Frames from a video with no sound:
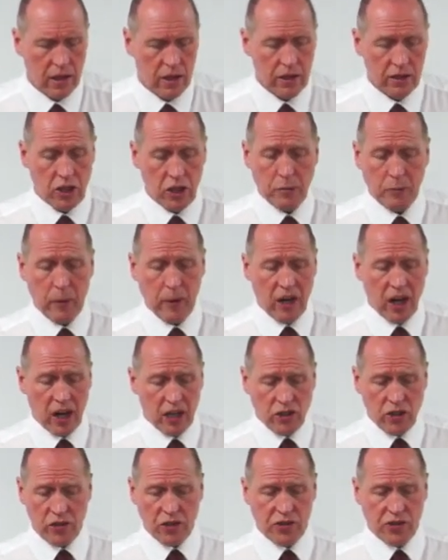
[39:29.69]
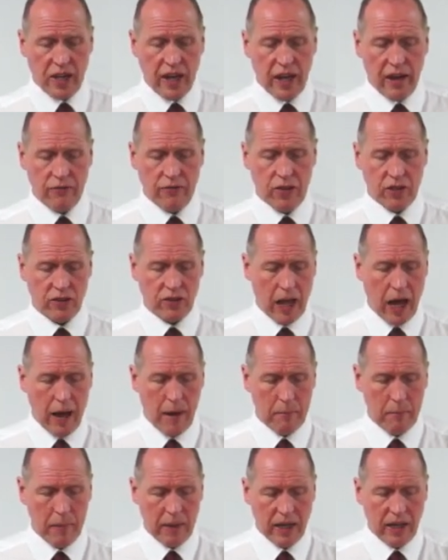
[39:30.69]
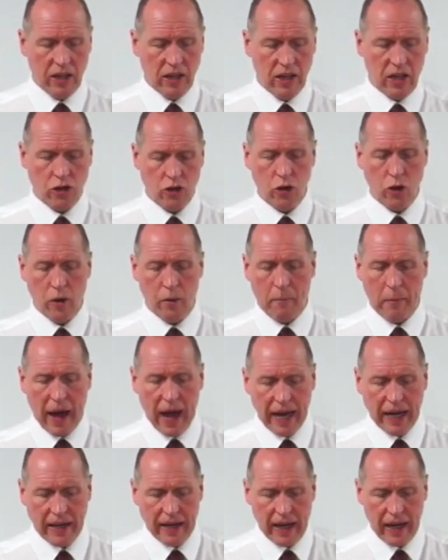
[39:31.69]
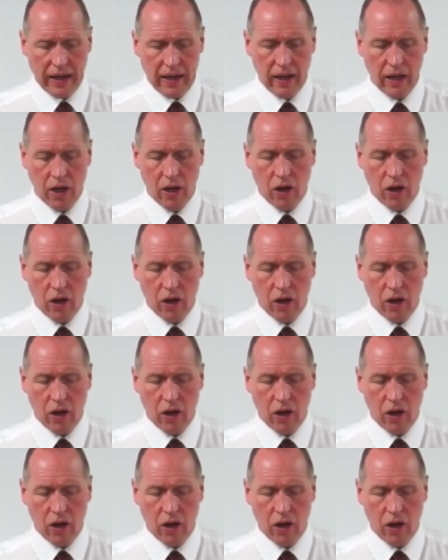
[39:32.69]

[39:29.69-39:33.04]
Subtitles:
Just because you're saved does not mean that you abide in